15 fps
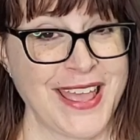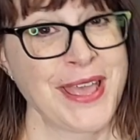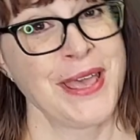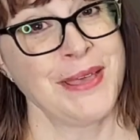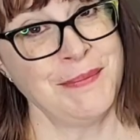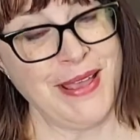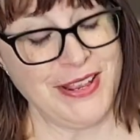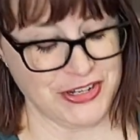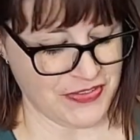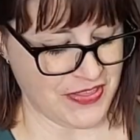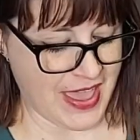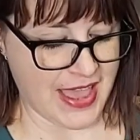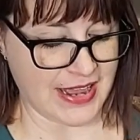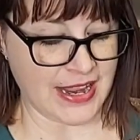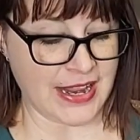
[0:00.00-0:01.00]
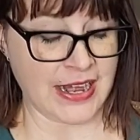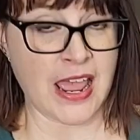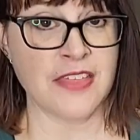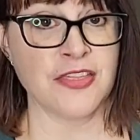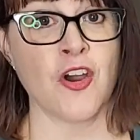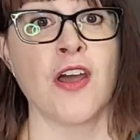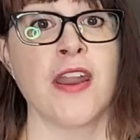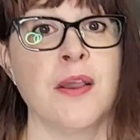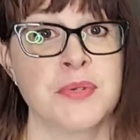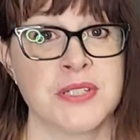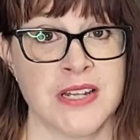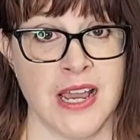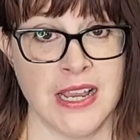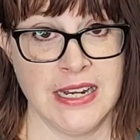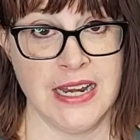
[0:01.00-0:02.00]
Imagine that. And I thought I was
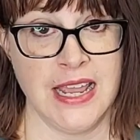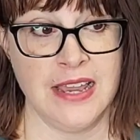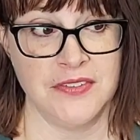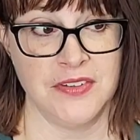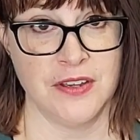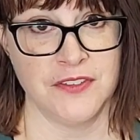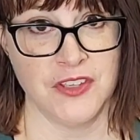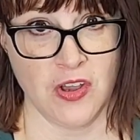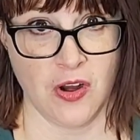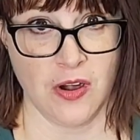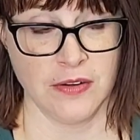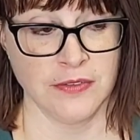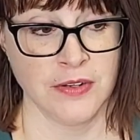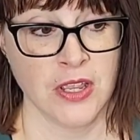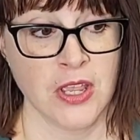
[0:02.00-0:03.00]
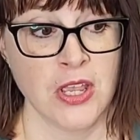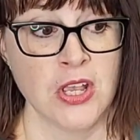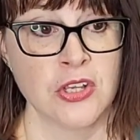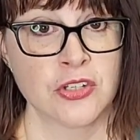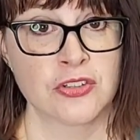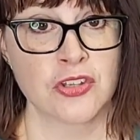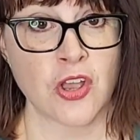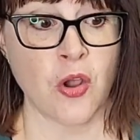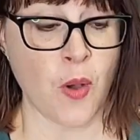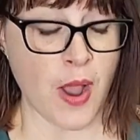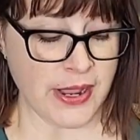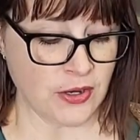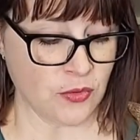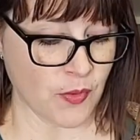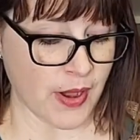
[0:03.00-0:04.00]
not going to have enough yarn. So
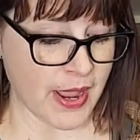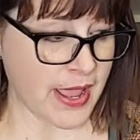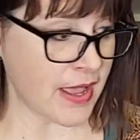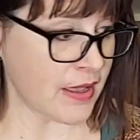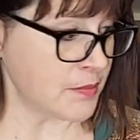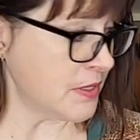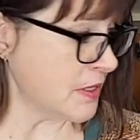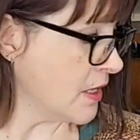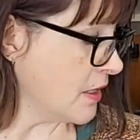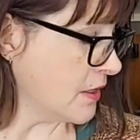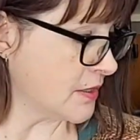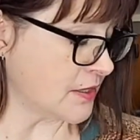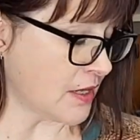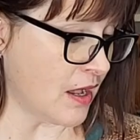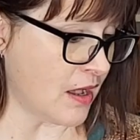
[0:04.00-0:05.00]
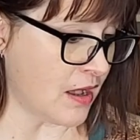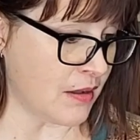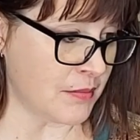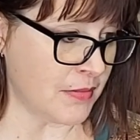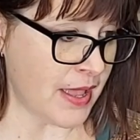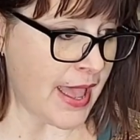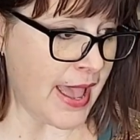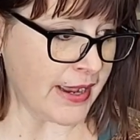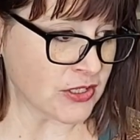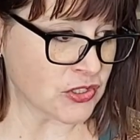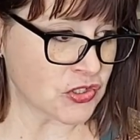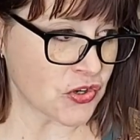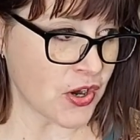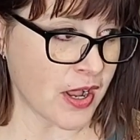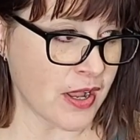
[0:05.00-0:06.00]
I grabbed some
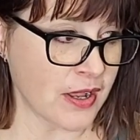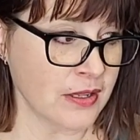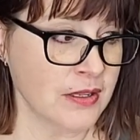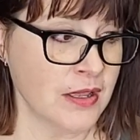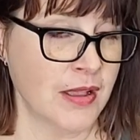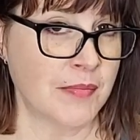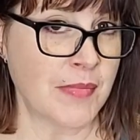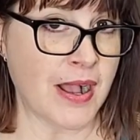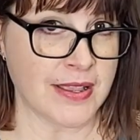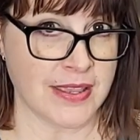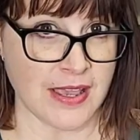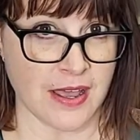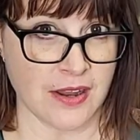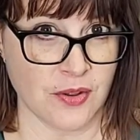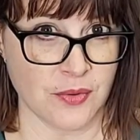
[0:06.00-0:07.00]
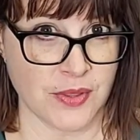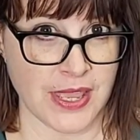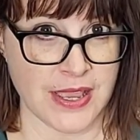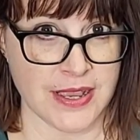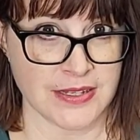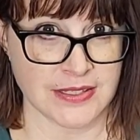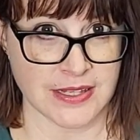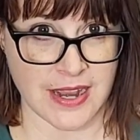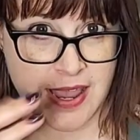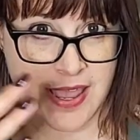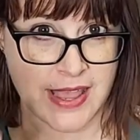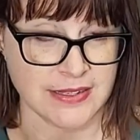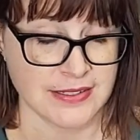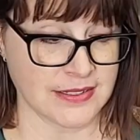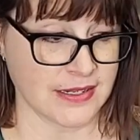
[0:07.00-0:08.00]
extra macchiato cakes that I
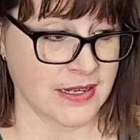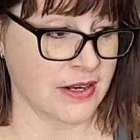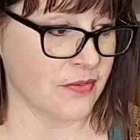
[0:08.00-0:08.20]
had sitting